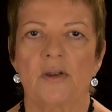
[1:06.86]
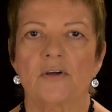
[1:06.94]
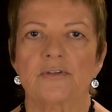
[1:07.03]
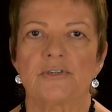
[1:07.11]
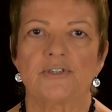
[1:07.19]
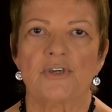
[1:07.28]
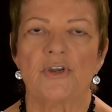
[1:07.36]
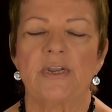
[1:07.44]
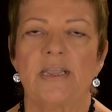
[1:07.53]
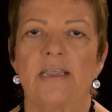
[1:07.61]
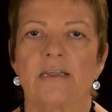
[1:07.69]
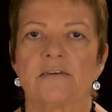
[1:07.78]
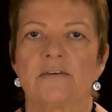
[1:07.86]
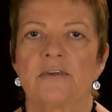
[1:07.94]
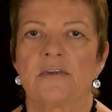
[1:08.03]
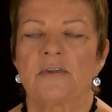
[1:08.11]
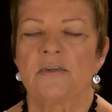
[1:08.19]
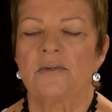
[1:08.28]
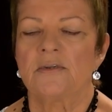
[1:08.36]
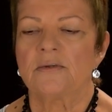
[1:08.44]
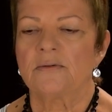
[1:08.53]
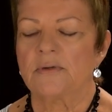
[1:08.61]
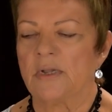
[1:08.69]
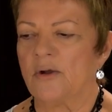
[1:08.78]
along the journey and
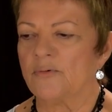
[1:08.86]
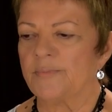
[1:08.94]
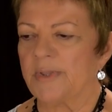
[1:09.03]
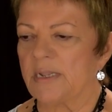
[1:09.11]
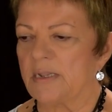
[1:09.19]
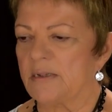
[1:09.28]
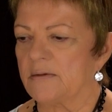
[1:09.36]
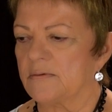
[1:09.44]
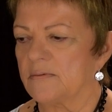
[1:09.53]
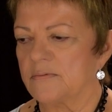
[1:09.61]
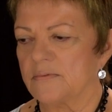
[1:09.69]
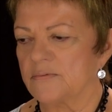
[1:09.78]
help me